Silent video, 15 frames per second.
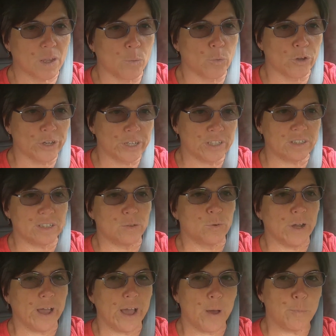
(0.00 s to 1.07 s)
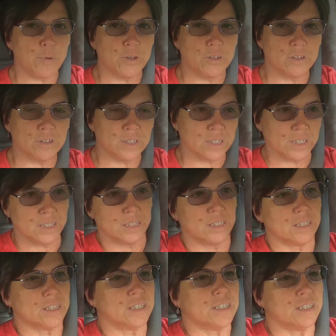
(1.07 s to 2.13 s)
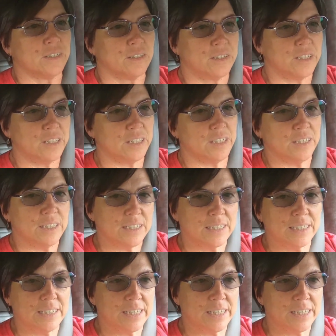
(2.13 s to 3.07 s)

and we're gonna see what happens, see